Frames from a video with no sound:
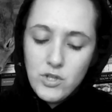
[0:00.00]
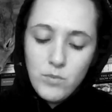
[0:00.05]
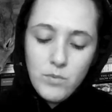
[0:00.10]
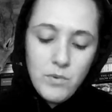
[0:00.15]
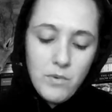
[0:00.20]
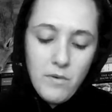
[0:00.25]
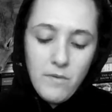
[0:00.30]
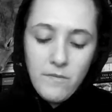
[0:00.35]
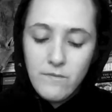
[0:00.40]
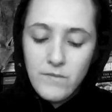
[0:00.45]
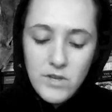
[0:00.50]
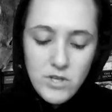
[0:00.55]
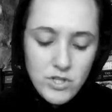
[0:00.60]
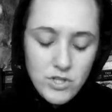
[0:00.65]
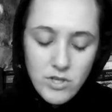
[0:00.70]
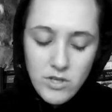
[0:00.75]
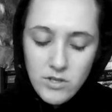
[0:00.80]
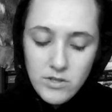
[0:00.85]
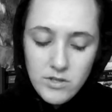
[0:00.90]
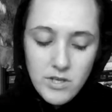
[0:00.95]
we were
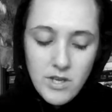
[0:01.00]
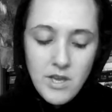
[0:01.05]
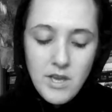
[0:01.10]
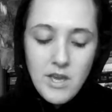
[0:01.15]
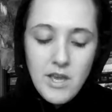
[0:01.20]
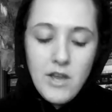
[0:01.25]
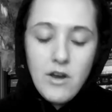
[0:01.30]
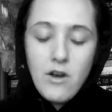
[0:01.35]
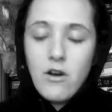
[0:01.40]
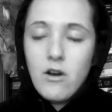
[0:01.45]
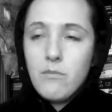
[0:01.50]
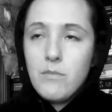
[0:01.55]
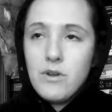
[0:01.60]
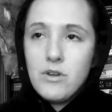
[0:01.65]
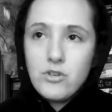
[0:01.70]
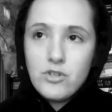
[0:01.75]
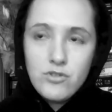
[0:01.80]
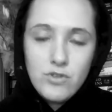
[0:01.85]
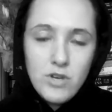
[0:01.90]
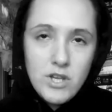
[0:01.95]
efficient in our
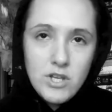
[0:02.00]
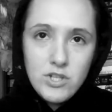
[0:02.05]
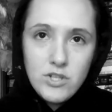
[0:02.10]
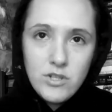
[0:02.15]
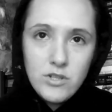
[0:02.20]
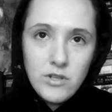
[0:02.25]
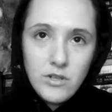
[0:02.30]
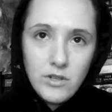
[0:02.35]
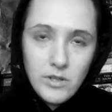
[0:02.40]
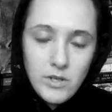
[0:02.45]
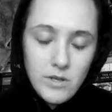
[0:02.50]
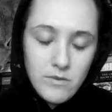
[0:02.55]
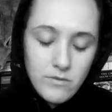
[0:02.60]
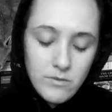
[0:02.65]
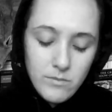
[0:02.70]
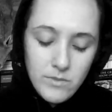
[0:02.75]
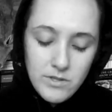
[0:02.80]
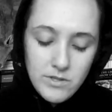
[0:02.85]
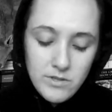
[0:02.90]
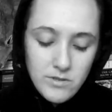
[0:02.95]
administration and
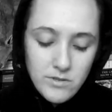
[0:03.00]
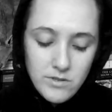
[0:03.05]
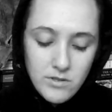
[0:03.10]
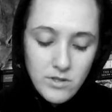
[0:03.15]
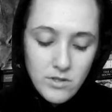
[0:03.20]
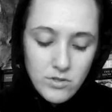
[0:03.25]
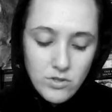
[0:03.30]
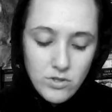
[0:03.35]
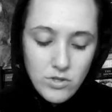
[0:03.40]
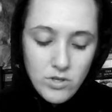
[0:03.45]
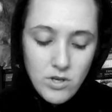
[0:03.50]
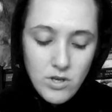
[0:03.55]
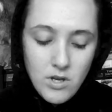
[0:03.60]
governments and such,